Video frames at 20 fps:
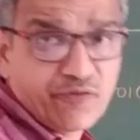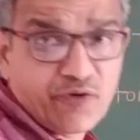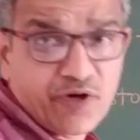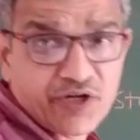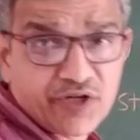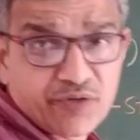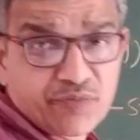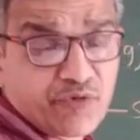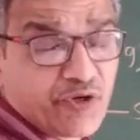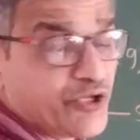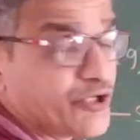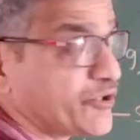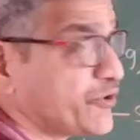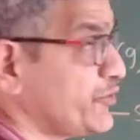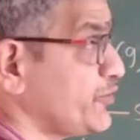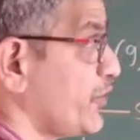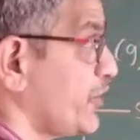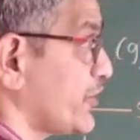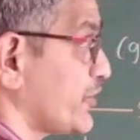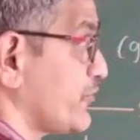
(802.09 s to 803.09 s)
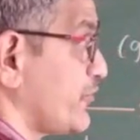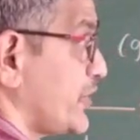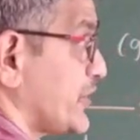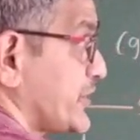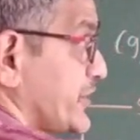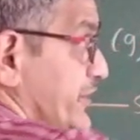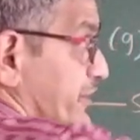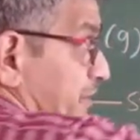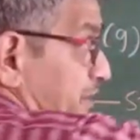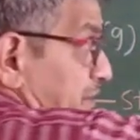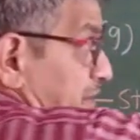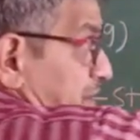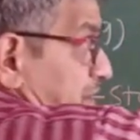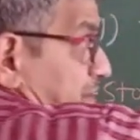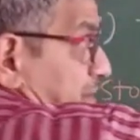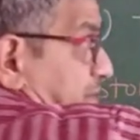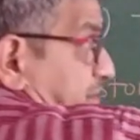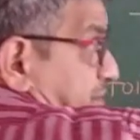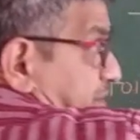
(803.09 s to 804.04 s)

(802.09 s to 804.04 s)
Water molecule or water is